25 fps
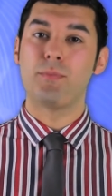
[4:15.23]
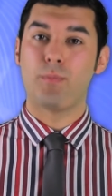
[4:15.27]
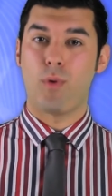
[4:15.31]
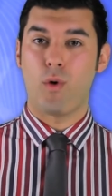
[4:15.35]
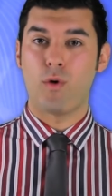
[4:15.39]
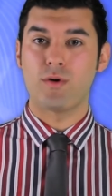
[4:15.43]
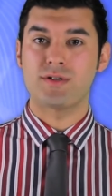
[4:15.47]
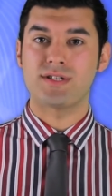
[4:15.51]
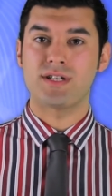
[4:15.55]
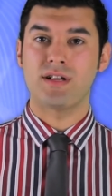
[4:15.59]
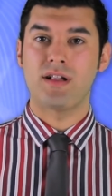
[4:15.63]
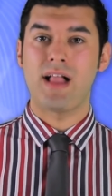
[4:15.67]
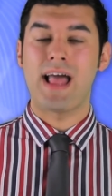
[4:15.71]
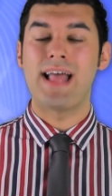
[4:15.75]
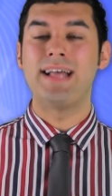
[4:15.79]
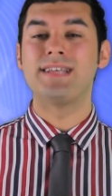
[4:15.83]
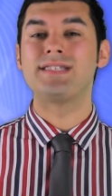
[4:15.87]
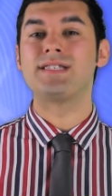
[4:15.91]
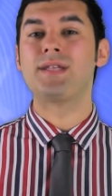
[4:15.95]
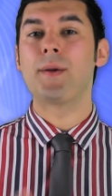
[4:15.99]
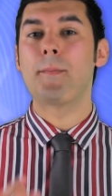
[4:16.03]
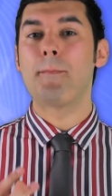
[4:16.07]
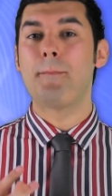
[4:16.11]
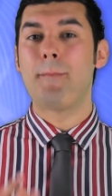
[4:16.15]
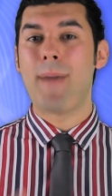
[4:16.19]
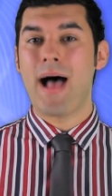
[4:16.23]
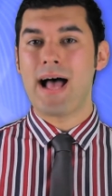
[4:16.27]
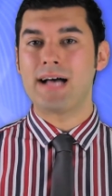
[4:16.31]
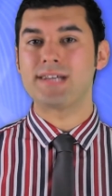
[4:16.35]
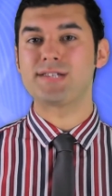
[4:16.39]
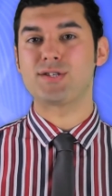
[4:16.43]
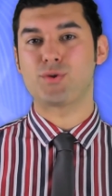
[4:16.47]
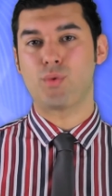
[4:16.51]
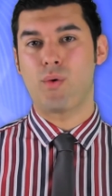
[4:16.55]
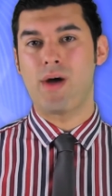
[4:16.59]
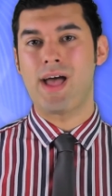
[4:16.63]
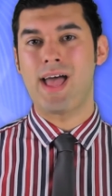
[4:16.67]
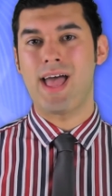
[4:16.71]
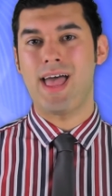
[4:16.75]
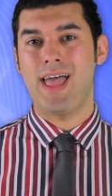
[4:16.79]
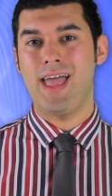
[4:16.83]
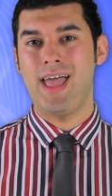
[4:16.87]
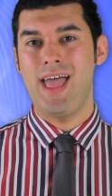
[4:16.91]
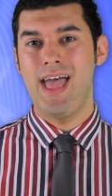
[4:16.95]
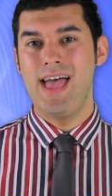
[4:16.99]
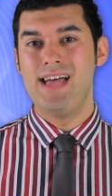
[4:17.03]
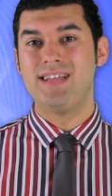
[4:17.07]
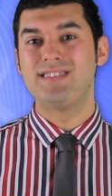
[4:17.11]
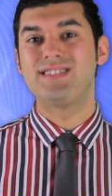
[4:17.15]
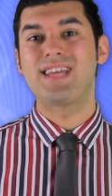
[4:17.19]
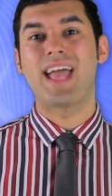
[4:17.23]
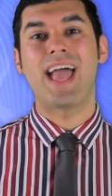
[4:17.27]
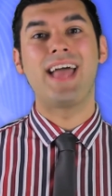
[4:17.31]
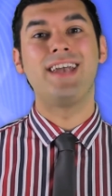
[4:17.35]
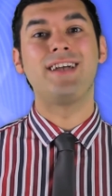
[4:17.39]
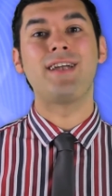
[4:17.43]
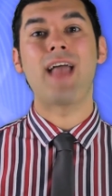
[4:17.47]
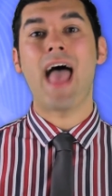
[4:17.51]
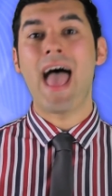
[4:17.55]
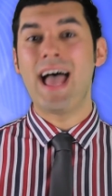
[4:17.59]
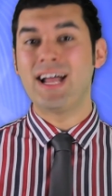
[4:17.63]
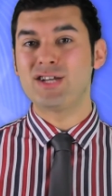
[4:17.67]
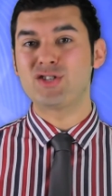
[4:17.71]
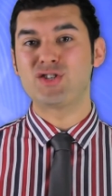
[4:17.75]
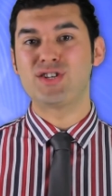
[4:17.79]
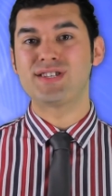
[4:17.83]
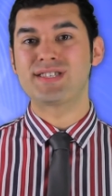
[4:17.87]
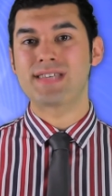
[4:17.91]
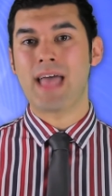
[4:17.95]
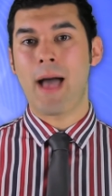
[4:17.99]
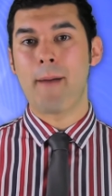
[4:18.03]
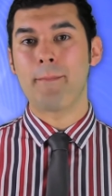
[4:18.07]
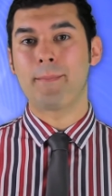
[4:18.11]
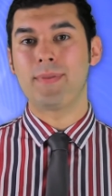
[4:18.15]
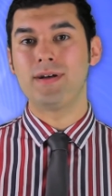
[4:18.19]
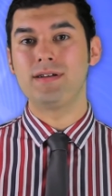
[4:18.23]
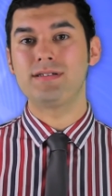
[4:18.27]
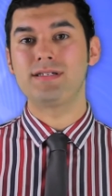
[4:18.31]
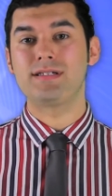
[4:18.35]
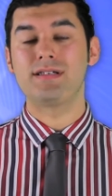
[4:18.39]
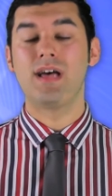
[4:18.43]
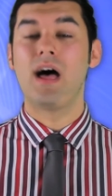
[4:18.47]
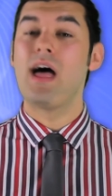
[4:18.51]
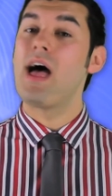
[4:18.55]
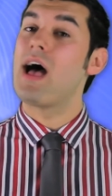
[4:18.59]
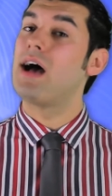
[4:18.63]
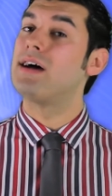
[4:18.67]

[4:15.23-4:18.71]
Portal is the best way to gain an edgeless campus,